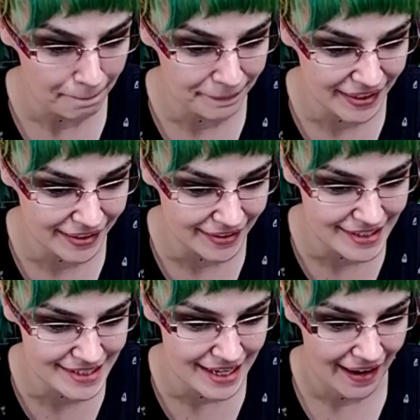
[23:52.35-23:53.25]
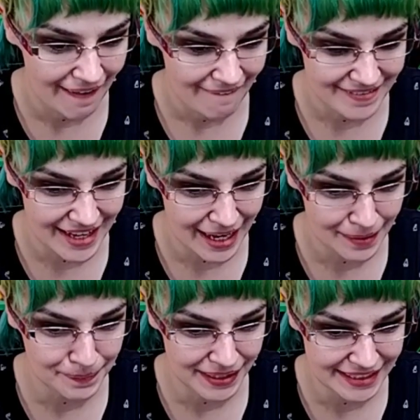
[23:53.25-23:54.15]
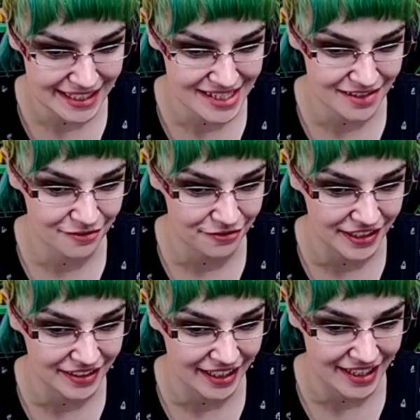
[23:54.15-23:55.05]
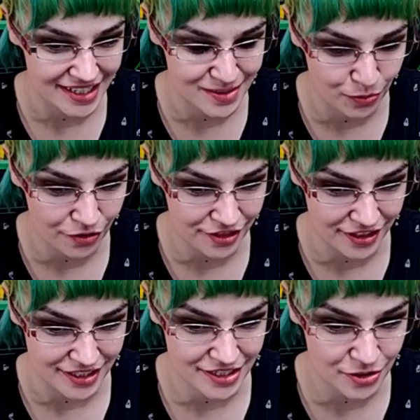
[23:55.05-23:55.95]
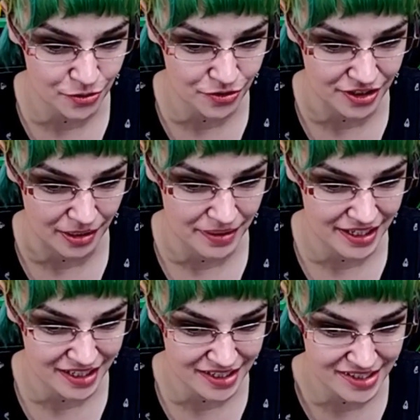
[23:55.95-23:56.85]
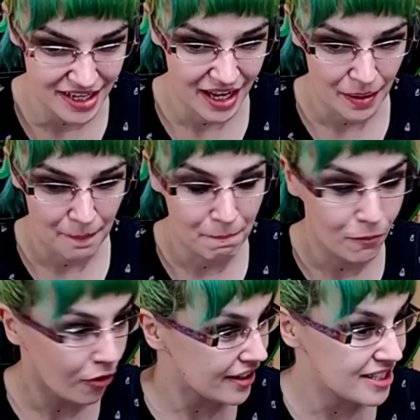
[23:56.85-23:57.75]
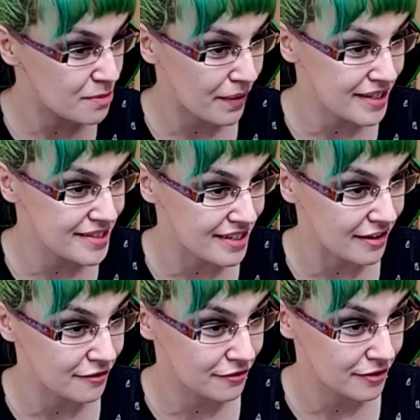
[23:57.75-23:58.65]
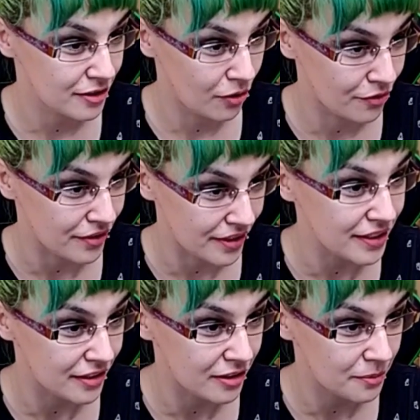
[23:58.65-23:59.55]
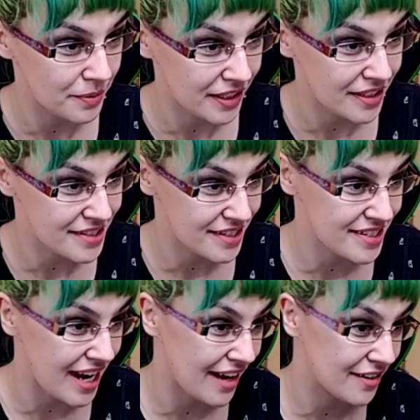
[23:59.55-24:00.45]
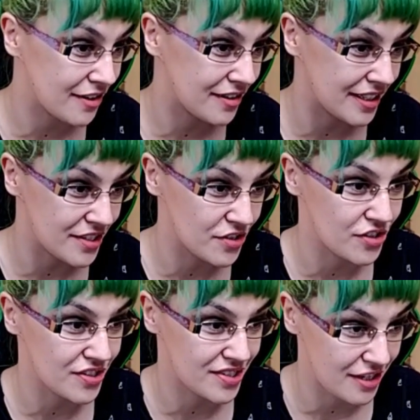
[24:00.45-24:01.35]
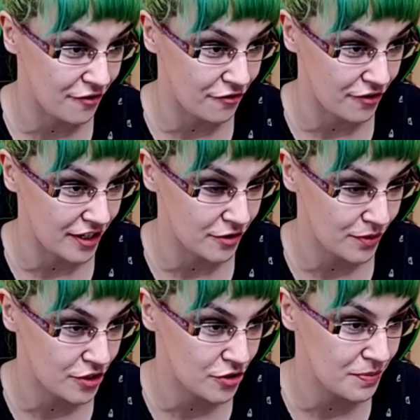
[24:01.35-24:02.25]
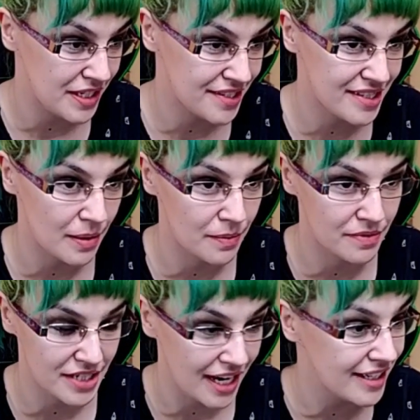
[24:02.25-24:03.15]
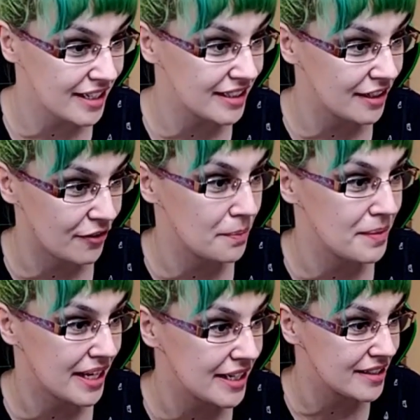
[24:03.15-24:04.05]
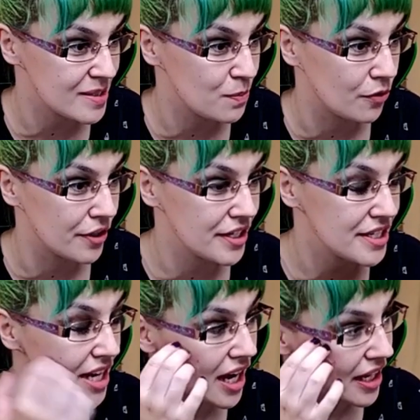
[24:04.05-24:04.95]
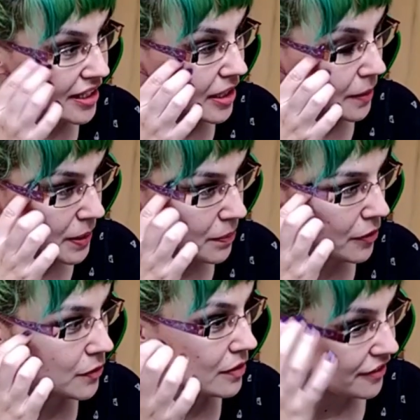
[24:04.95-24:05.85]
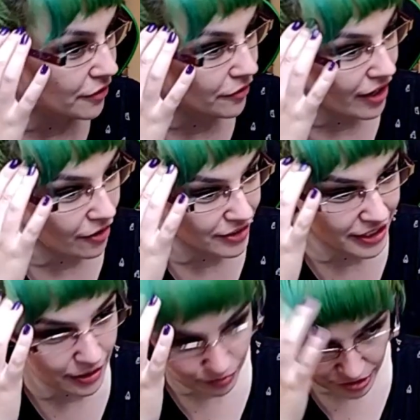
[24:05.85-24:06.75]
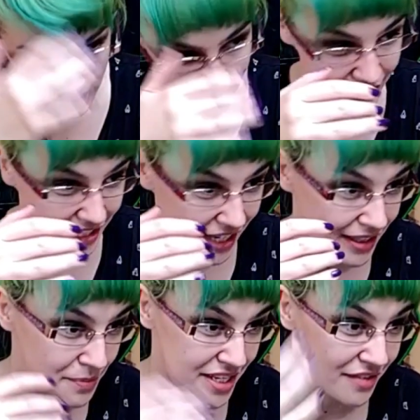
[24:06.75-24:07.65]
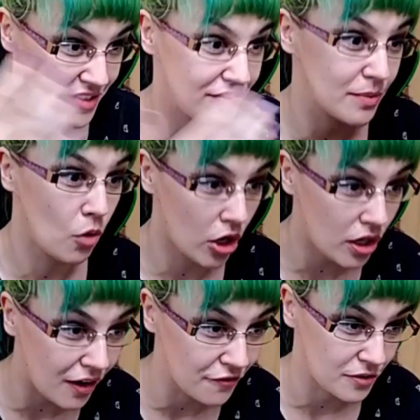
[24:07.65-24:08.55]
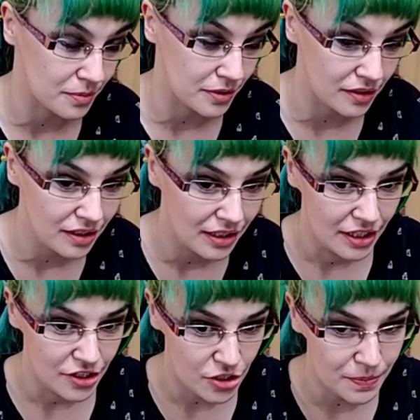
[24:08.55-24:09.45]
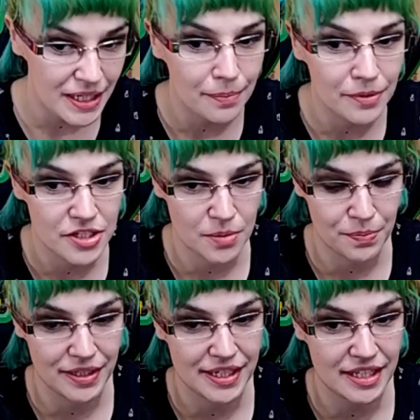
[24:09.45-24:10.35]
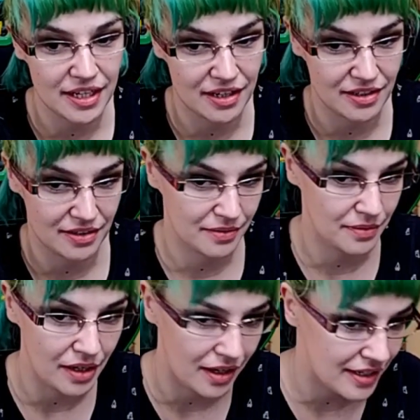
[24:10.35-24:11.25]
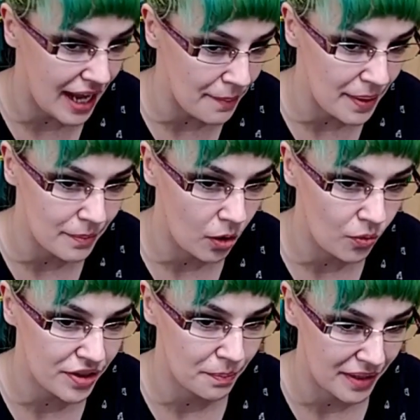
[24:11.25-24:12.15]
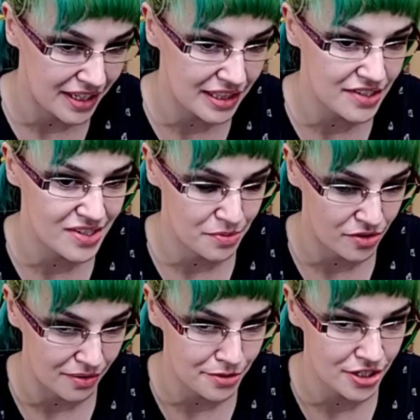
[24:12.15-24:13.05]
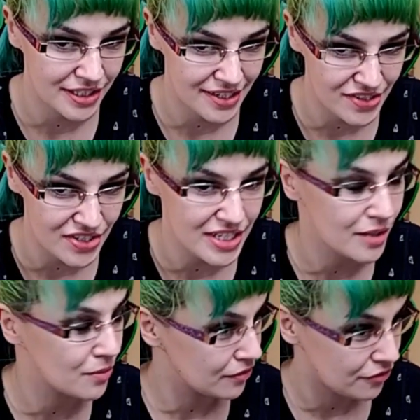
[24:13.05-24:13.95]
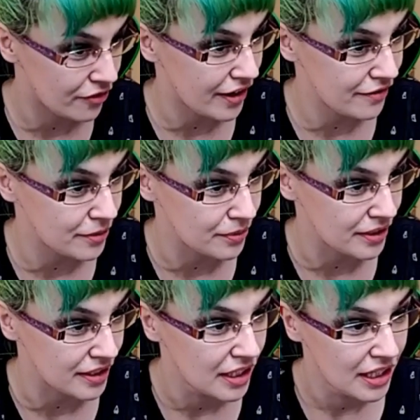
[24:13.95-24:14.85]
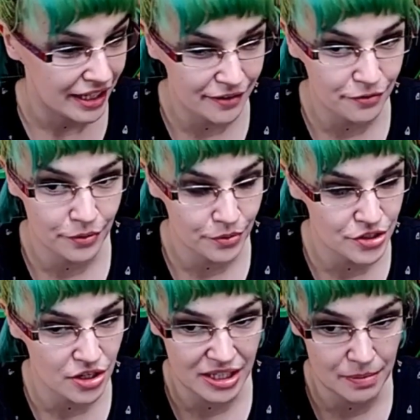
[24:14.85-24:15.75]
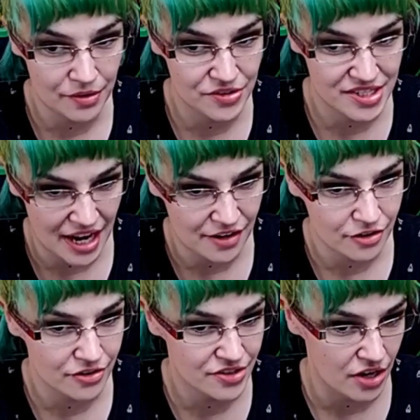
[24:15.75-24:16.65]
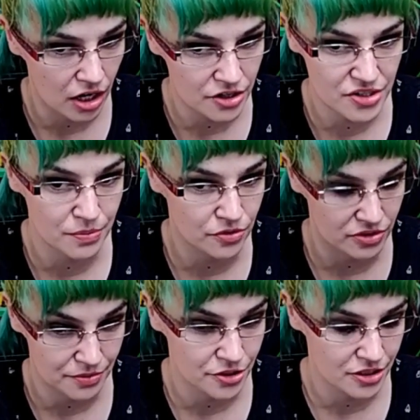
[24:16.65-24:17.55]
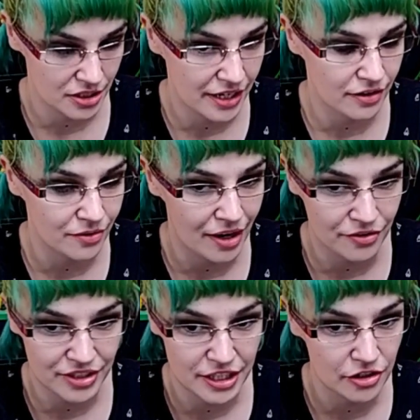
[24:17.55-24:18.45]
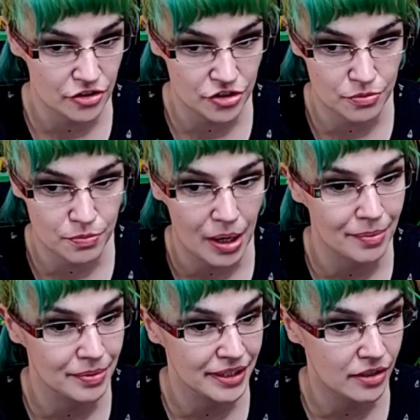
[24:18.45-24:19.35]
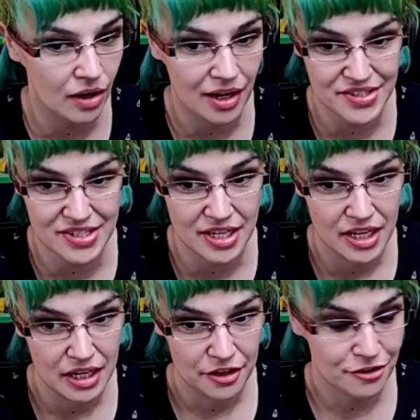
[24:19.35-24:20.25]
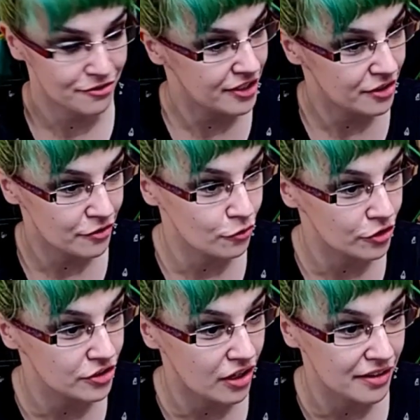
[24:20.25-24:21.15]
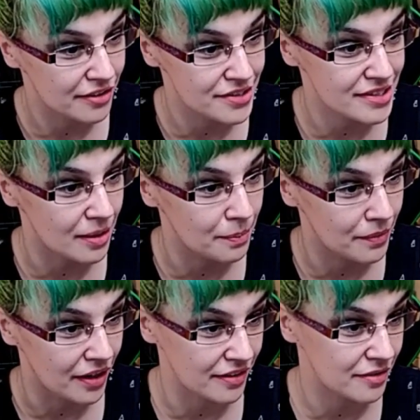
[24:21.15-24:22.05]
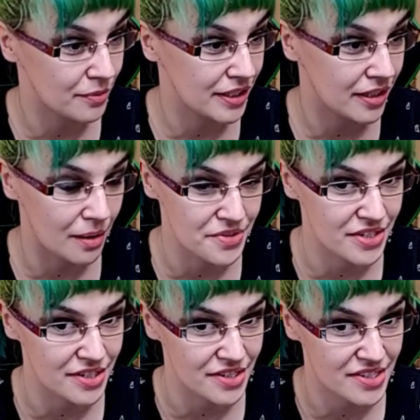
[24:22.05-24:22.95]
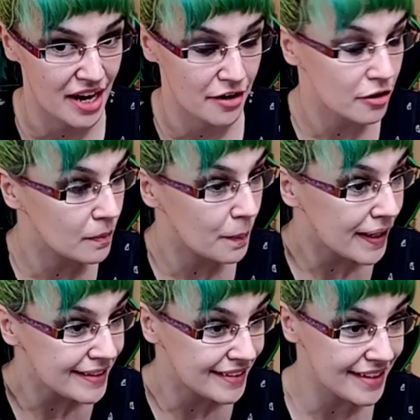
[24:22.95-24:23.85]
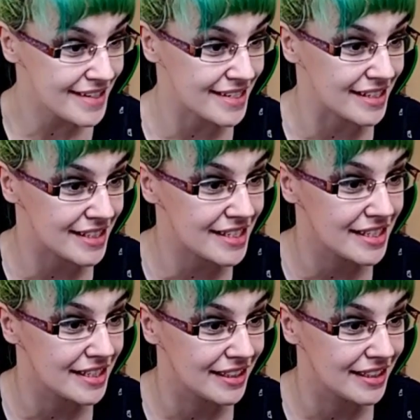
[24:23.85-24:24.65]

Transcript: because that money doesn't feel like it's worth it to them. It is more expensive over here because the standard is just different, which means that technically, if I'm making point, that people who live around here would have to get themselves even more comfortable to be able to play an MMO with a monthly subscription that is equal for everyone. Like if we were talking about standards, our subscription like around here should probably cost $3 or $4 a month when it comes to the standard, but it doesn't.